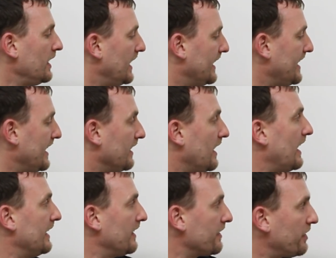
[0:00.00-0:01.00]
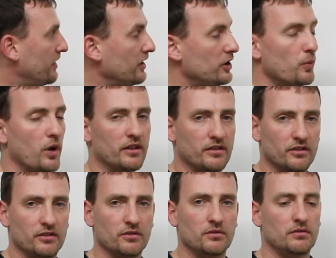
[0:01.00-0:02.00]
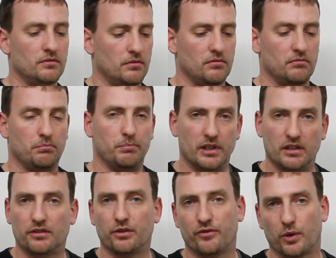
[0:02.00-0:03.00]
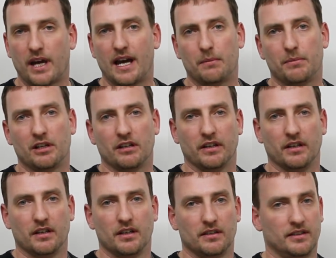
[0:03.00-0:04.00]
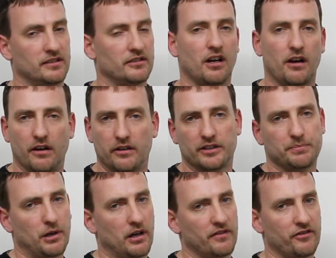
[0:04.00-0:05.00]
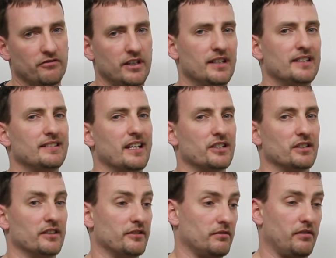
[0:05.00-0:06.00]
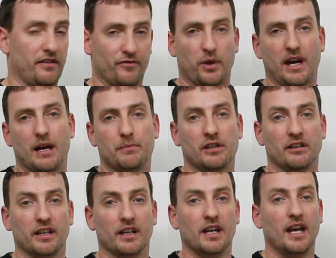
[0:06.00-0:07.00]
Again, another thing you want to do, build your vocabulary. This is the hardest part of the reading section, is the vocabulary.